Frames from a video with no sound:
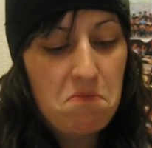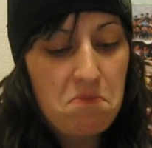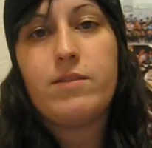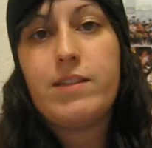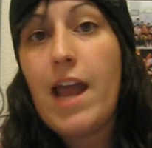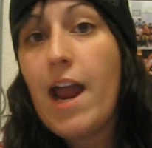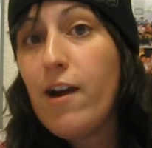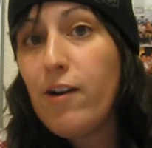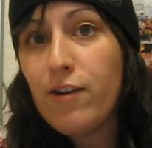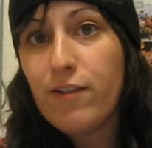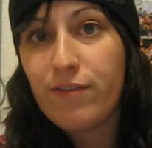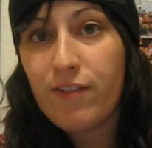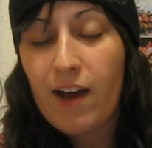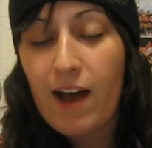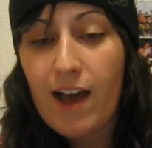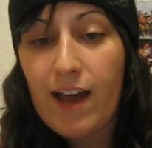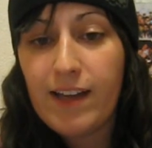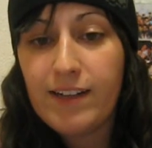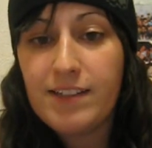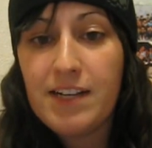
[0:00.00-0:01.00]

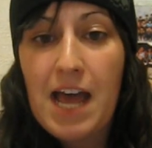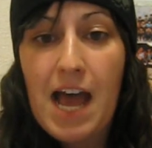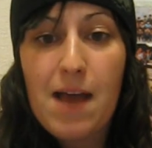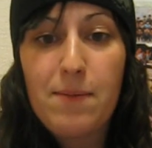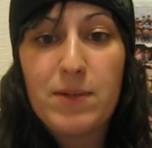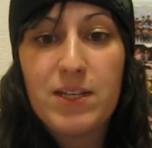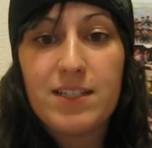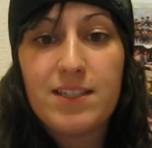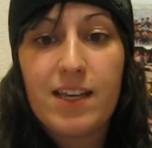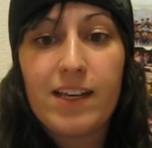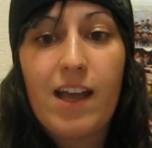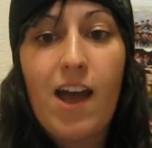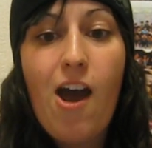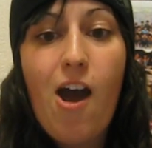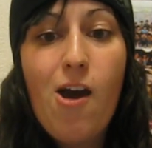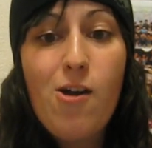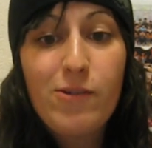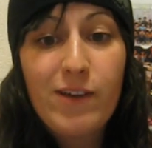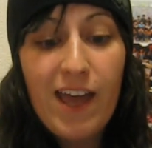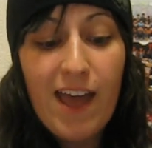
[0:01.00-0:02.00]
Terrified, Nami's like,
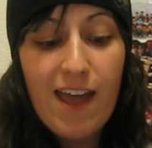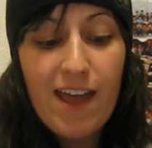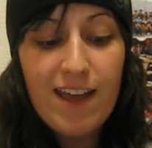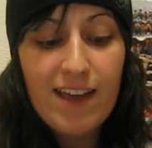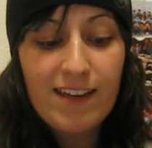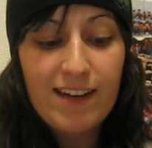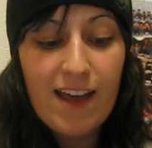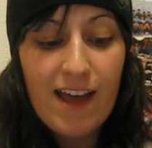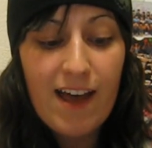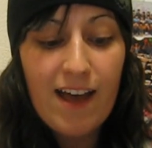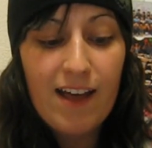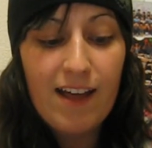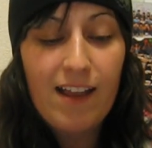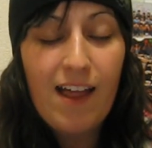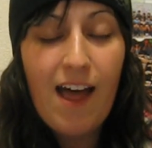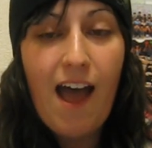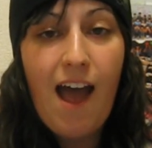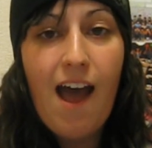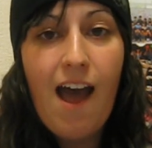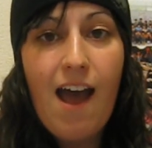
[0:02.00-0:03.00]
okay,
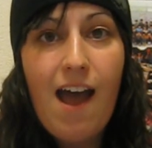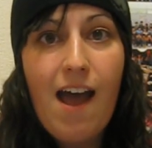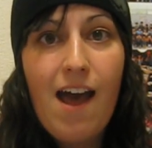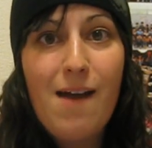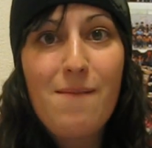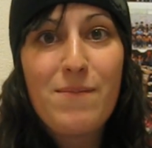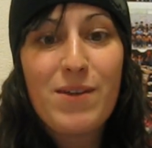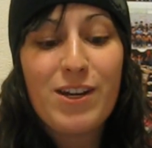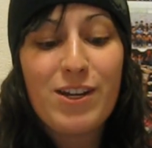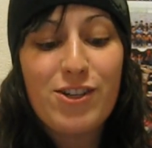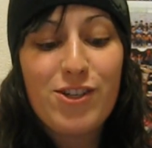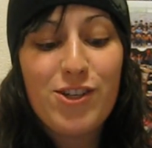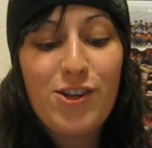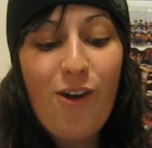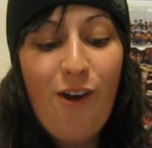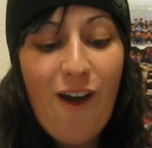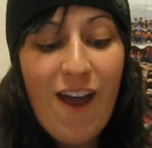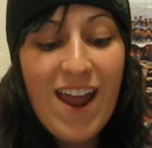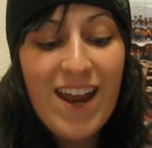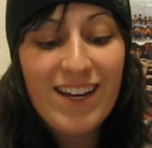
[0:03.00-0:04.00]
Enel, I'm gonna
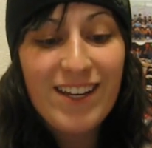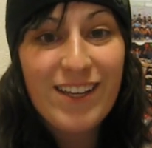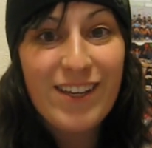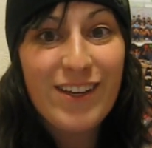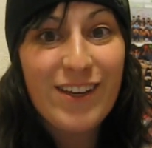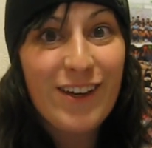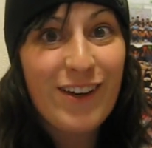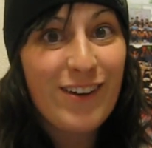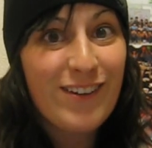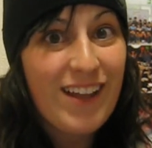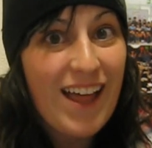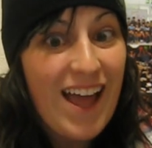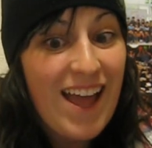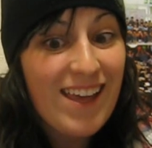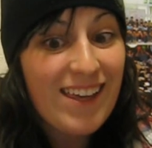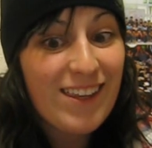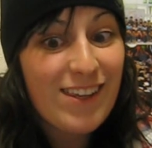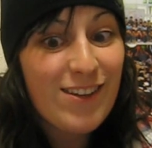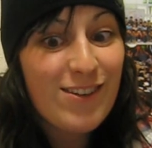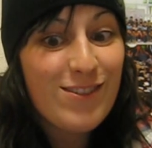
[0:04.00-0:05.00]
join you
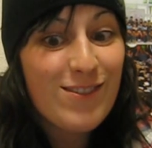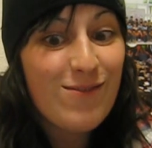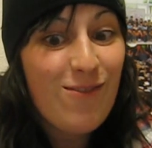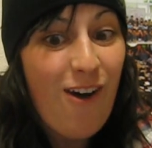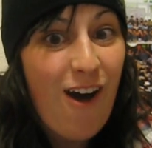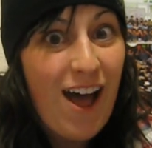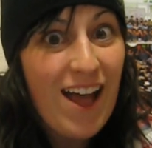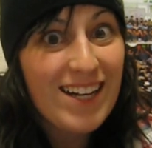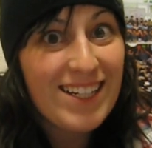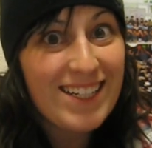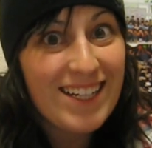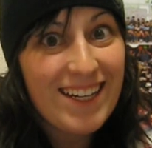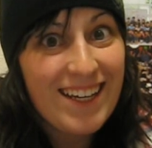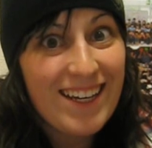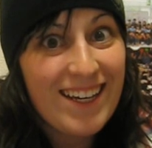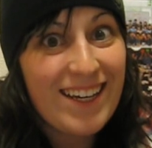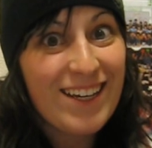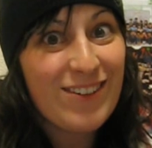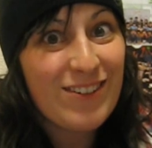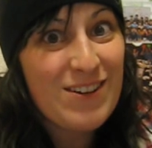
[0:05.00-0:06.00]
like you
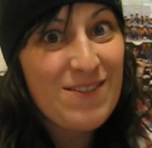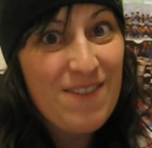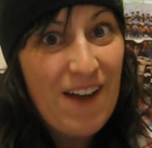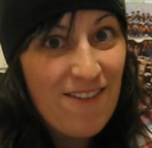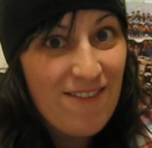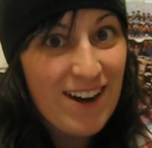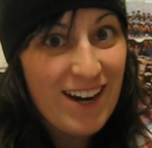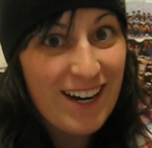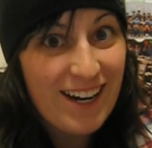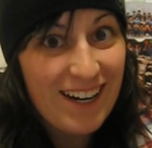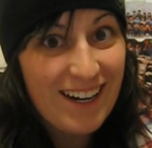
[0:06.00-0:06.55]
wanted, remember?